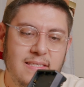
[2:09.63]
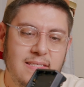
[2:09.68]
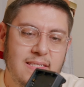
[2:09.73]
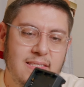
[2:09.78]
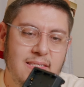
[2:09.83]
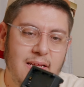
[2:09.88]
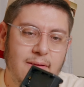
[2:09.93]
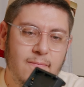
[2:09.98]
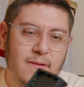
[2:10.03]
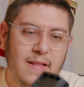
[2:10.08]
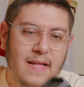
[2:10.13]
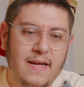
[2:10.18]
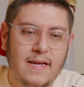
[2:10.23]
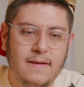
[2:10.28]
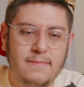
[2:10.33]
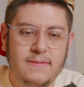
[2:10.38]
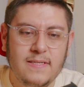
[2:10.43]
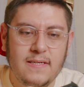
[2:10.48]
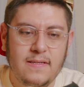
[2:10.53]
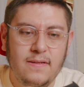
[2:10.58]
This is the same one that
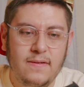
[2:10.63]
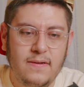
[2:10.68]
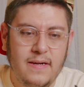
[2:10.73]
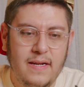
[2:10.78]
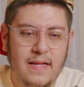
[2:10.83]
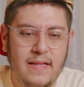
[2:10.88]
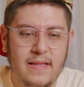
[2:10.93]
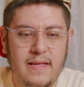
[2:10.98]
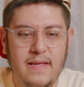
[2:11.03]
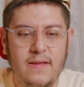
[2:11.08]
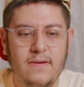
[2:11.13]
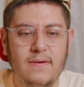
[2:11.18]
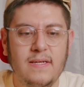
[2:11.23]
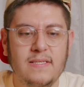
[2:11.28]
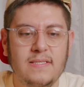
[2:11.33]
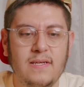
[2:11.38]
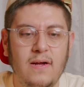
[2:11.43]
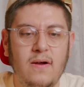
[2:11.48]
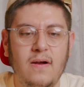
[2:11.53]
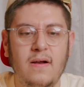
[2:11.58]
comes included in the
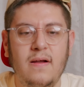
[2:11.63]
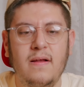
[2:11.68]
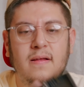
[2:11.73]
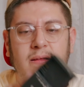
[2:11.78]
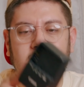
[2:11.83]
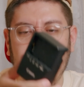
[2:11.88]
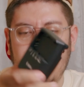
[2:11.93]
EOS R.